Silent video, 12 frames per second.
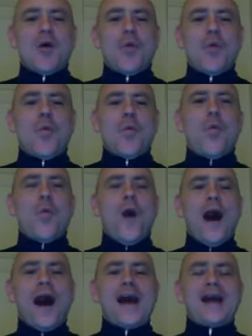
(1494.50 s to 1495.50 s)

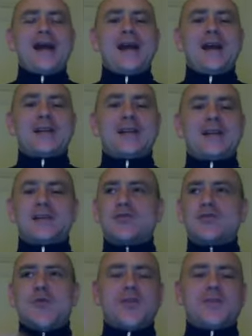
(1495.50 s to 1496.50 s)
why
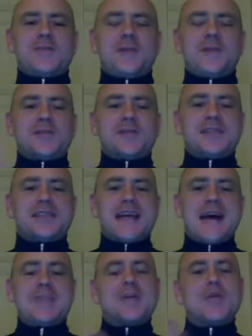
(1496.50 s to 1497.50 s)
do all these people say
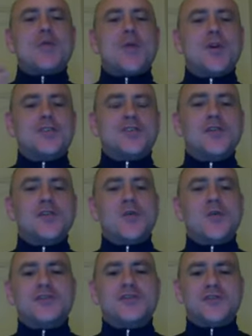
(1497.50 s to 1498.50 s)
tapping works to
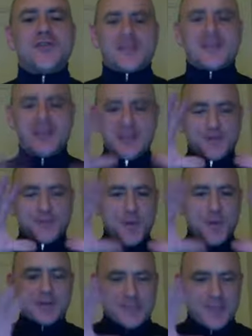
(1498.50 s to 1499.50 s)
lower stress? Let's
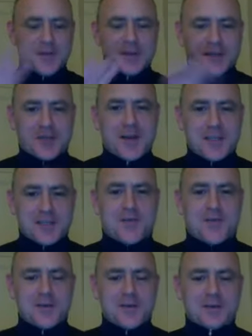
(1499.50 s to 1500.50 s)
focus on the stress
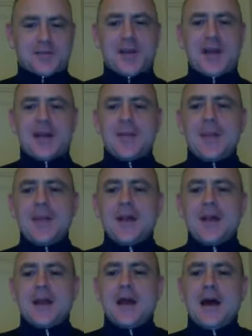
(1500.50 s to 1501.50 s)
first, okay?
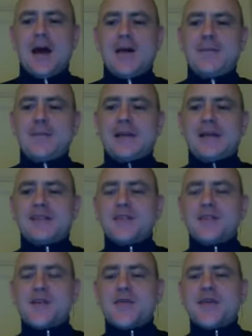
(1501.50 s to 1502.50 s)
Because
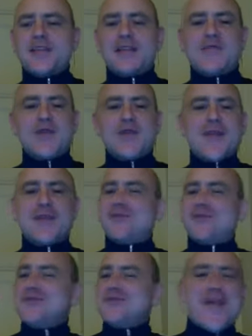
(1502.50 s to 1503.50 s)
in the things I read, there
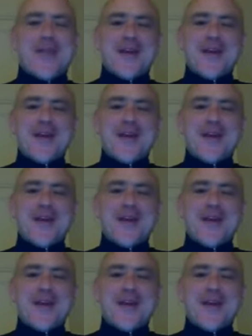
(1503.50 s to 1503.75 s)
was nothing